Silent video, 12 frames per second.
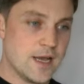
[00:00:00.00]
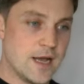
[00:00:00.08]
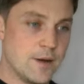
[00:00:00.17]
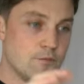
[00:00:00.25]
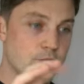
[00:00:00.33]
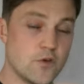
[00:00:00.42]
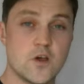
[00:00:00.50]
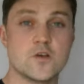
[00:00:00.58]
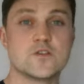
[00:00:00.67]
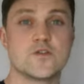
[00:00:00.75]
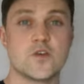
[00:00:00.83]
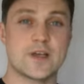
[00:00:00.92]
For
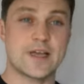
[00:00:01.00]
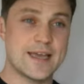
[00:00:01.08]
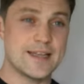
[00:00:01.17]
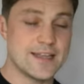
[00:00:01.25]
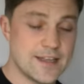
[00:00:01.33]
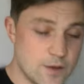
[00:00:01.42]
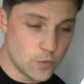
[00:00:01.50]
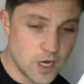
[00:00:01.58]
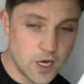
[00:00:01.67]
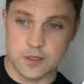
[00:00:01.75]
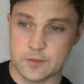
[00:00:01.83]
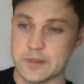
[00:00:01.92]
those of you, okay, we
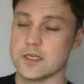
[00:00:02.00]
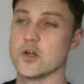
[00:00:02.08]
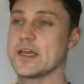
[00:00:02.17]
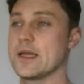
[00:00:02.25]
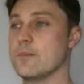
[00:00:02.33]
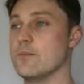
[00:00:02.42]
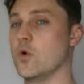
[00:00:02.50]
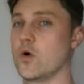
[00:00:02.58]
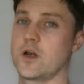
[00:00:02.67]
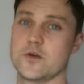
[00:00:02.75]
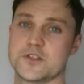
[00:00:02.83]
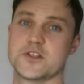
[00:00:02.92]
are going to be looking
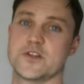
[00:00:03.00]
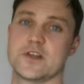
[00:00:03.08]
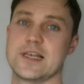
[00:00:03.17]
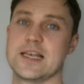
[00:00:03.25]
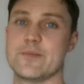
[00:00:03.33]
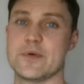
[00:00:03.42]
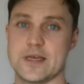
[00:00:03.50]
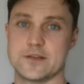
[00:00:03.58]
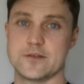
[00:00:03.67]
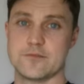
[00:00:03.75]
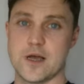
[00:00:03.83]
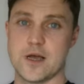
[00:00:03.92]
more closer to the limited
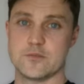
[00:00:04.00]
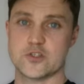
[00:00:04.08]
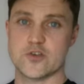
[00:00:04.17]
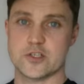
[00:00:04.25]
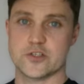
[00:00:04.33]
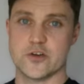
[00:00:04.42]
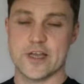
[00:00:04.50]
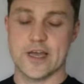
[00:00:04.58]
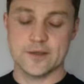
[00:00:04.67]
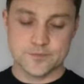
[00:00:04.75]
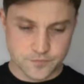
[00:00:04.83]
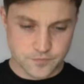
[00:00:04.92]
structure,
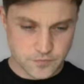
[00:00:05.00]
okay?